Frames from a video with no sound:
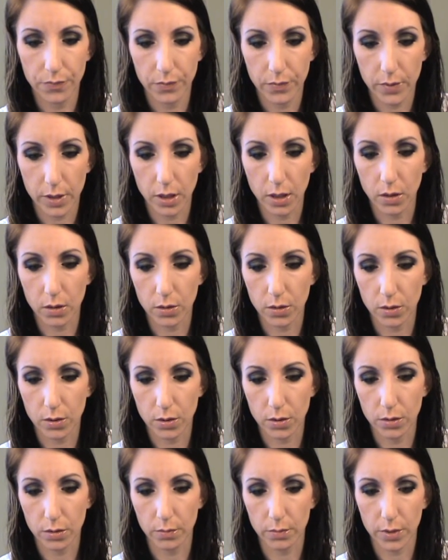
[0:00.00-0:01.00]

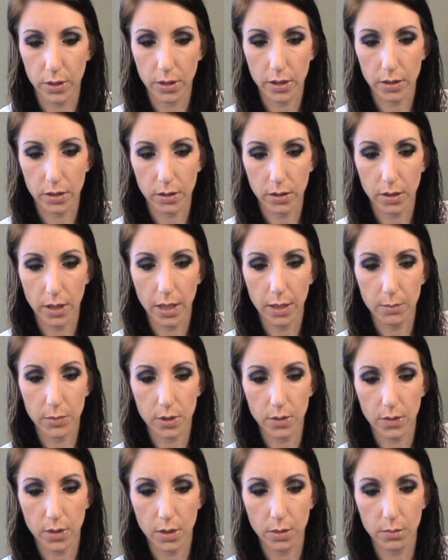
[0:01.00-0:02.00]
color, let me get the names
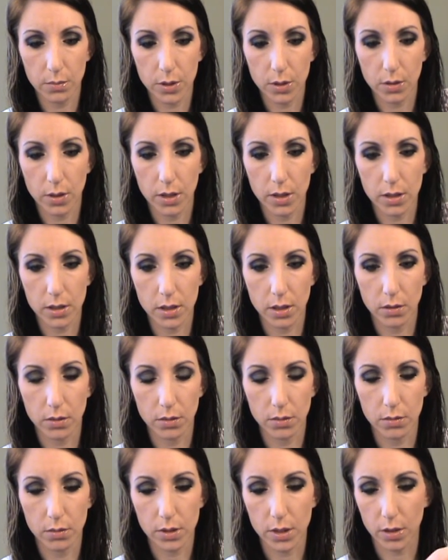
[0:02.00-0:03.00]
of them so I can tell you
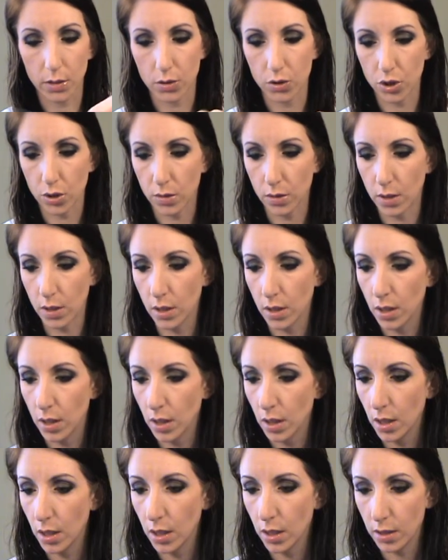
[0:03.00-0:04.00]
intelligently.
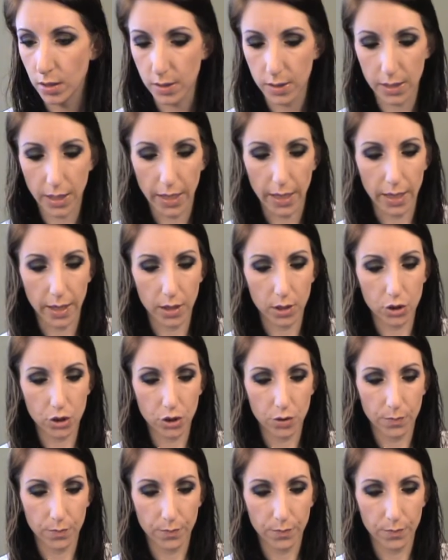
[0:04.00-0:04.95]
Sage.